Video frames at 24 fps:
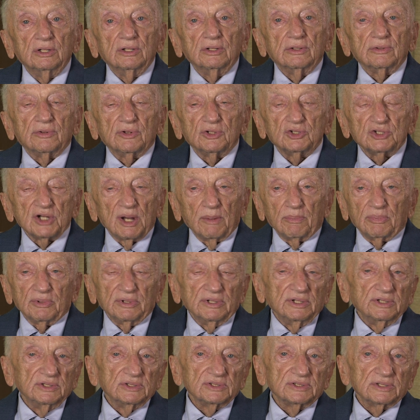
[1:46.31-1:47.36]
The
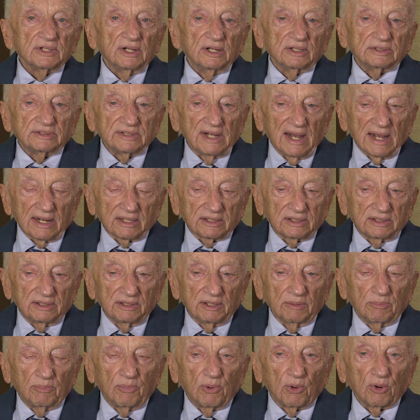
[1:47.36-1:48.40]
Japanese attacked
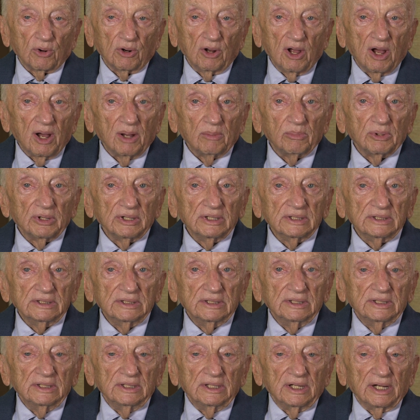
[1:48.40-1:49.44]
Pearl Harbor,
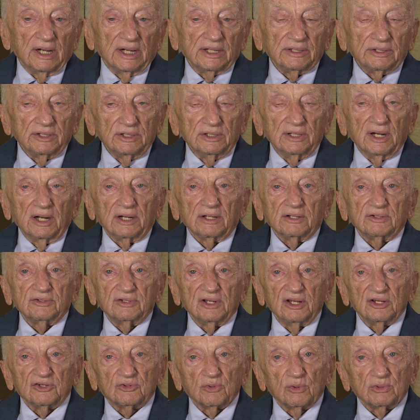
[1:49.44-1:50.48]
and the United
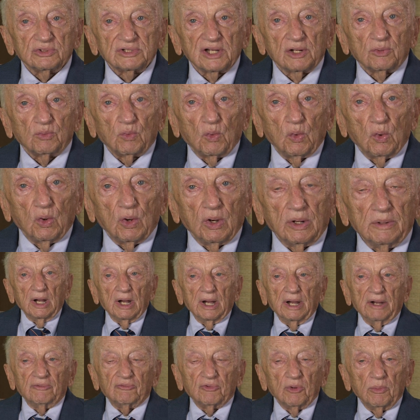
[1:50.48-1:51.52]
States was at war.
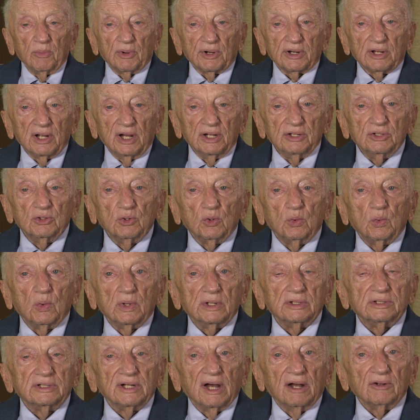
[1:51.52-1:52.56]
Everybody I knew
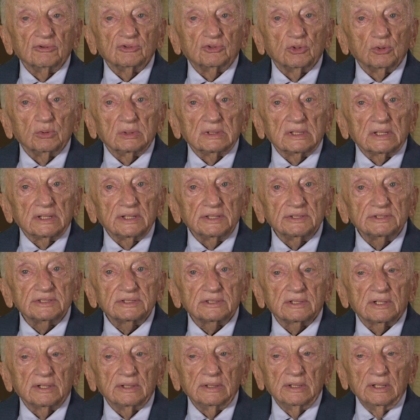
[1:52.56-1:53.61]
went down to
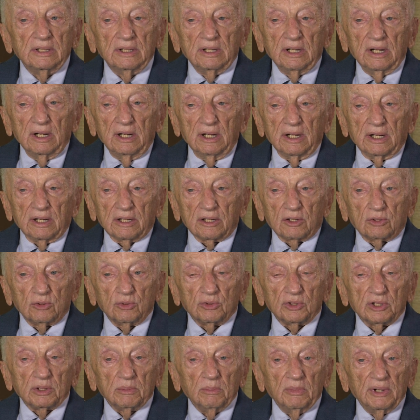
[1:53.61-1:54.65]
enlist,
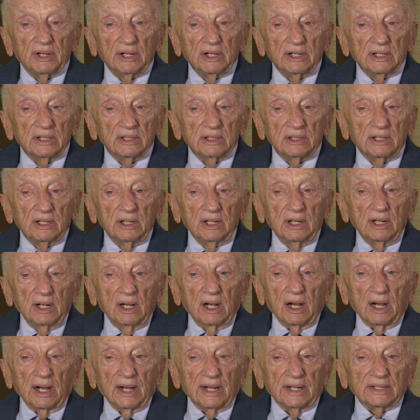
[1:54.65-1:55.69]
including me.
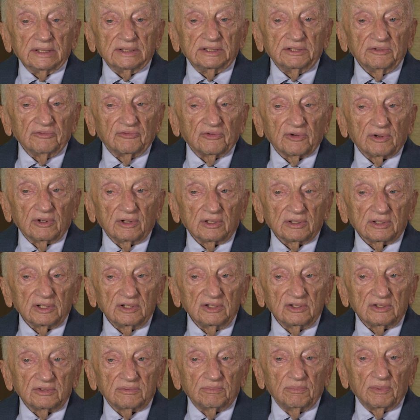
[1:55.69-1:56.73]
I had
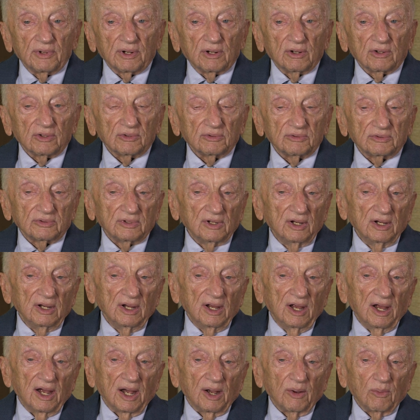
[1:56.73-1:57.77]
difficulties because
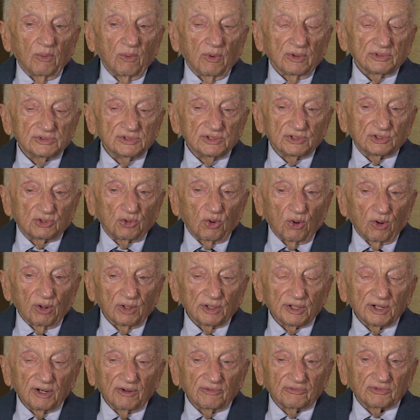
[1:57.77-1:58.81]
I wasn't tall
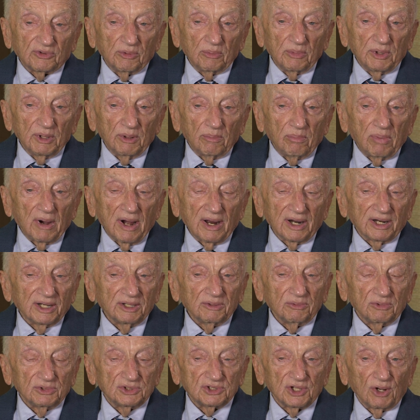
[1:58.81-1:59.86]
enough to be a pilot,
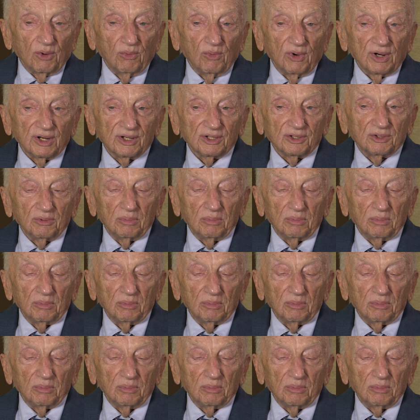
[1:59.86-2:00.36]
which I wanted to